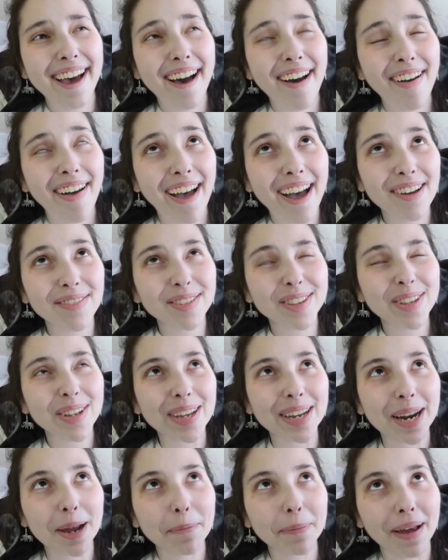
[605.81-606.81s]
I'll have to
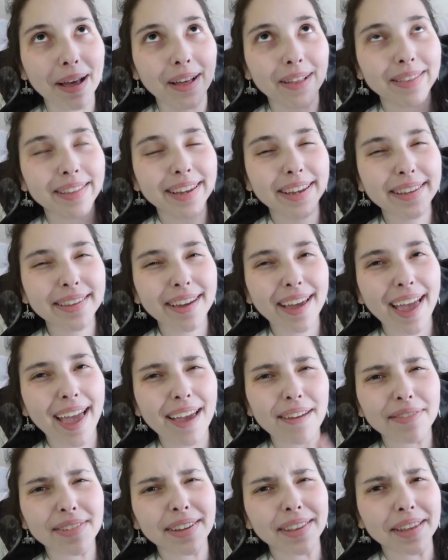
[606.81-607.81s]
look it up. I'll link
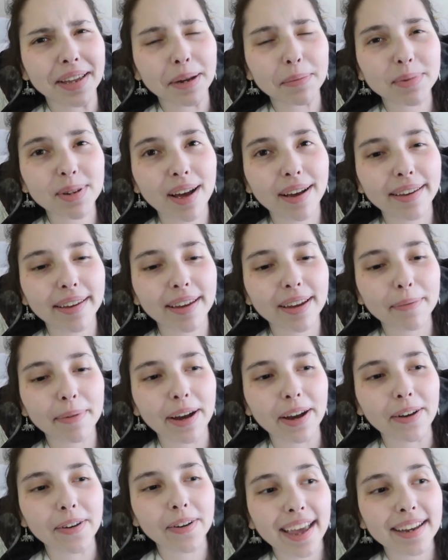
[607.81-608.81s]
everything I'm talking
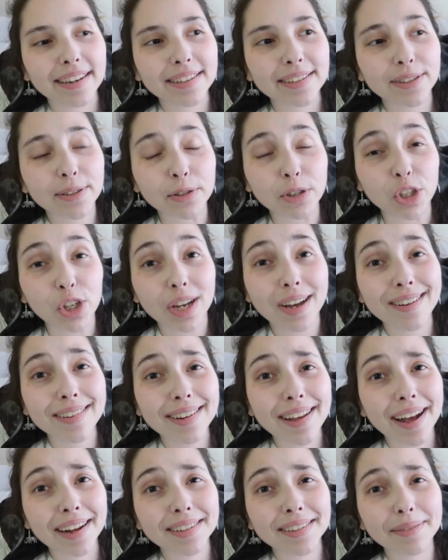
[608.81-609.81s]
about. And so she
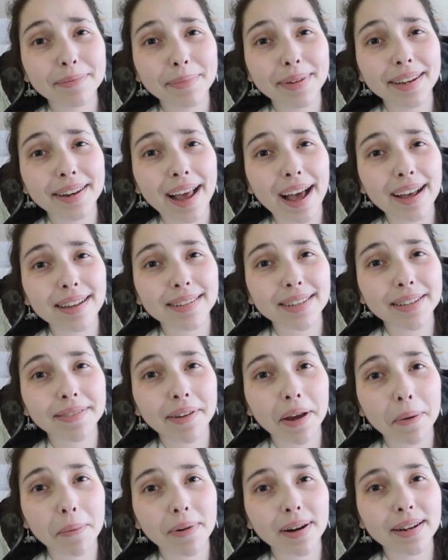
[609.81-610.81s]
contacted me and asked
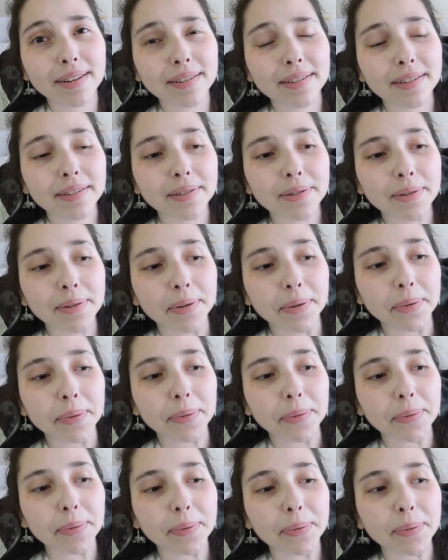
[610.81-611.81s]
if I wanted
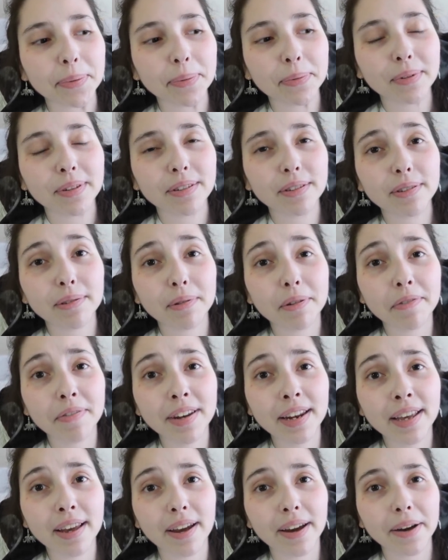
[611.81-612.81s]
to do a
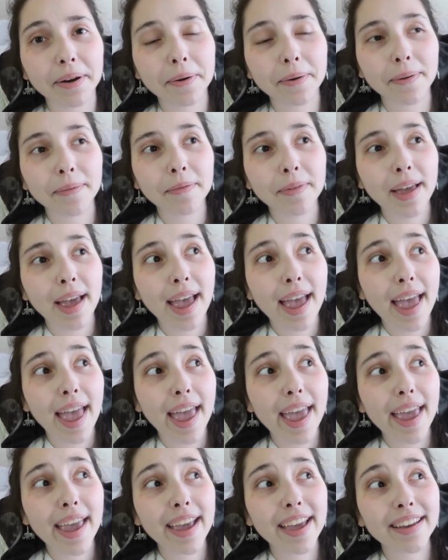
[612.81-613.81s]
video.
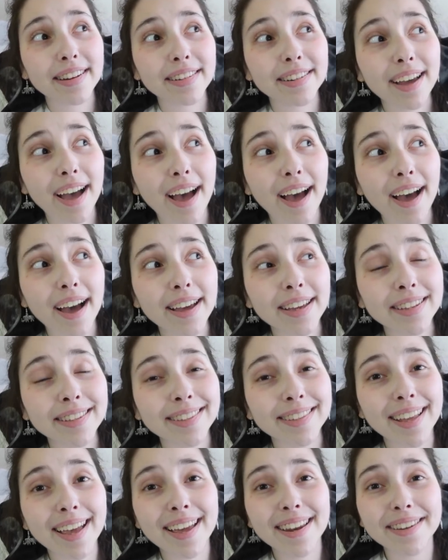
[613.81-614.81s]
And I
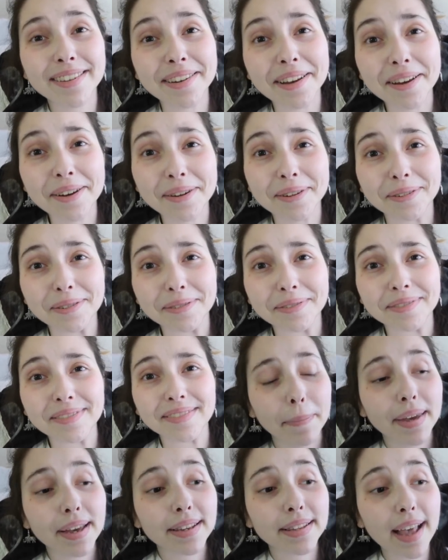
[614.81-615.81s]
said no,
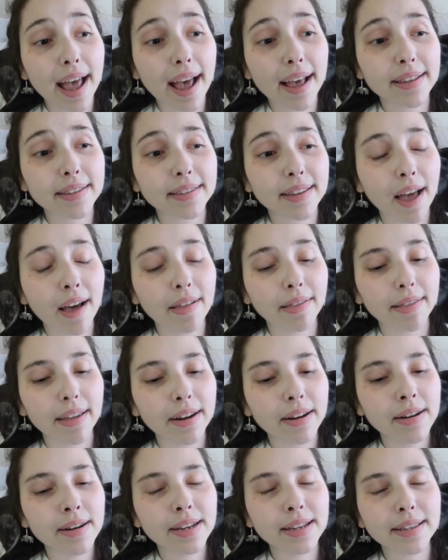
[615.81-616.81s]
because as
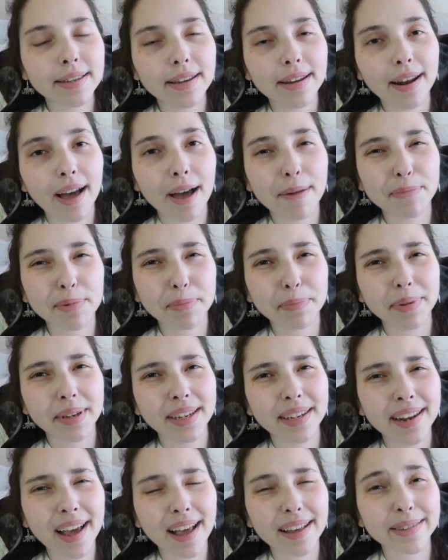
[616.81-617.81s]
hilarious and
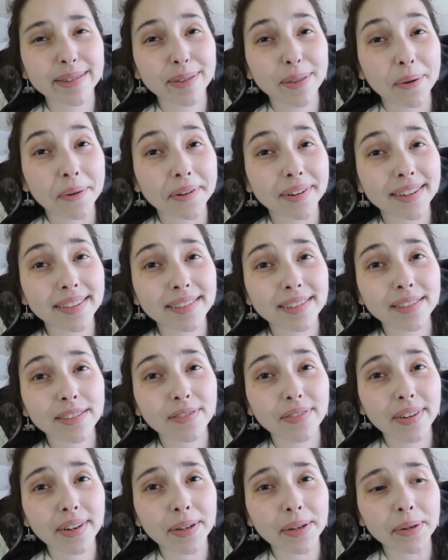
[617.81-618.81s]
upbeat as
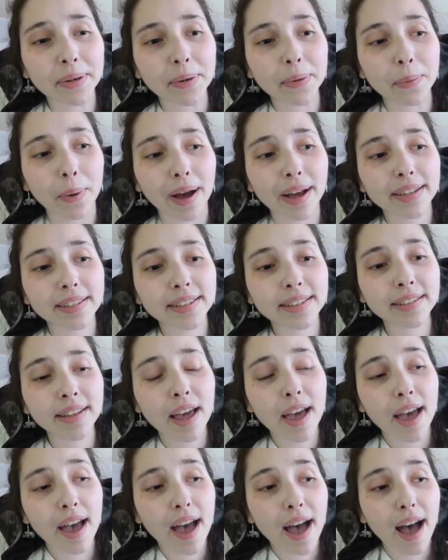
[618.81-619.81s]
Lauren's video was,
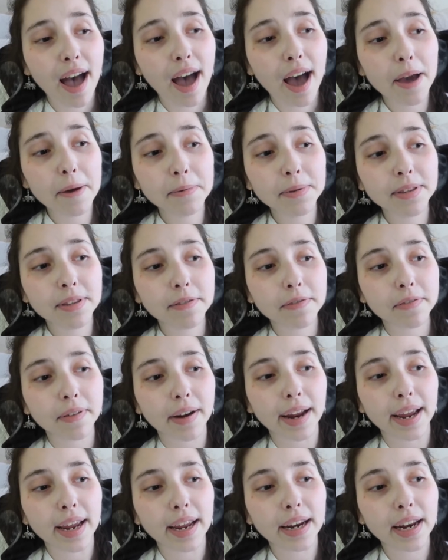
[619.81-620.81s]
I was
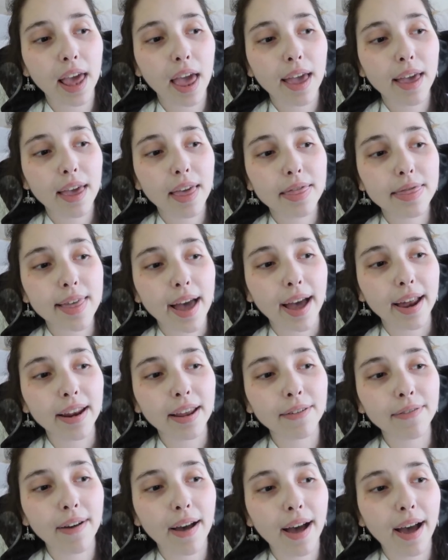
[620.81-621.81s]
afraid that
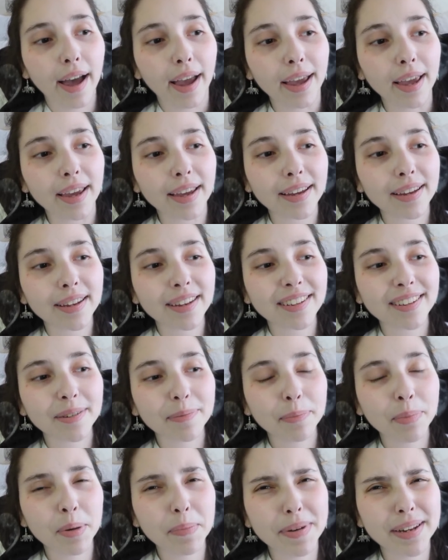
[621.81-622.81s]
if
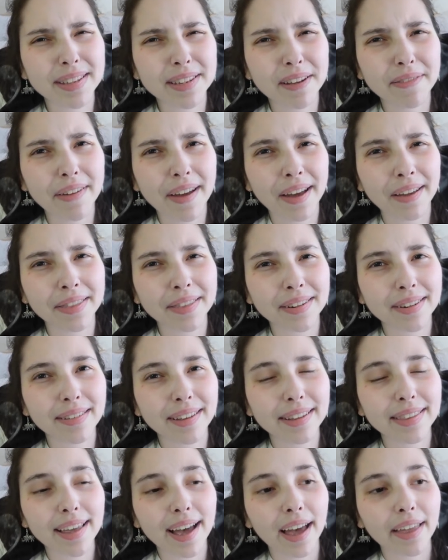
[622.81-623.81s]
I put myself out there
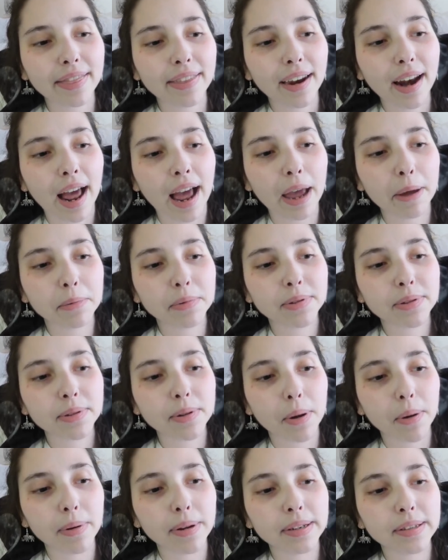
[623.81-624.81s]
like that, that I was
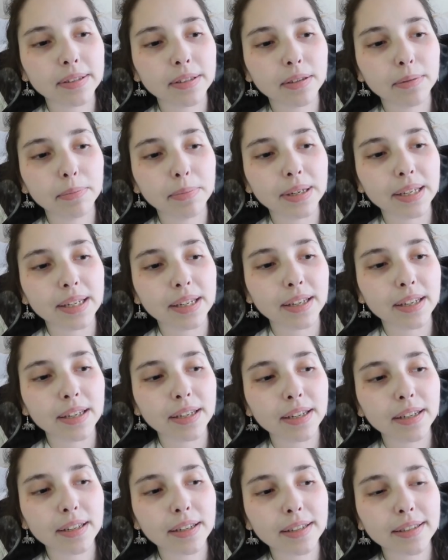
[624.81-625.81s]
going to
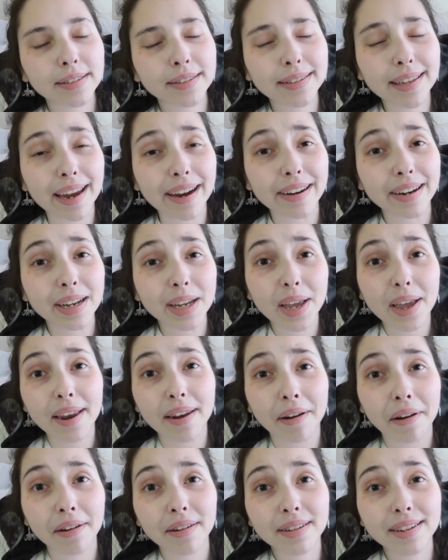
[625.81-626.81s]
be scaring
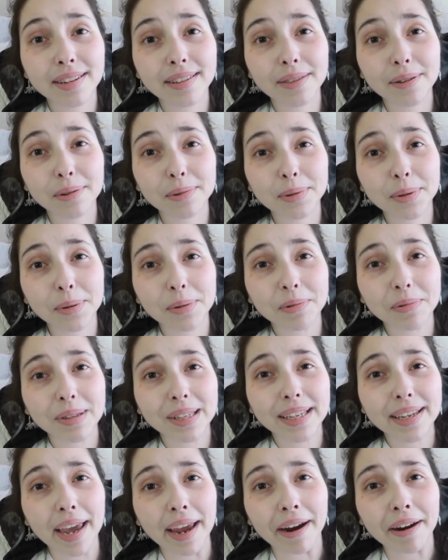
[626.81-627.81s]
and hurting those who
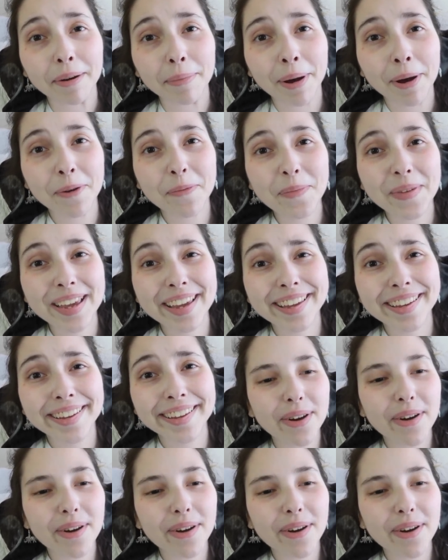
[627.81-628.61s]
really care about me.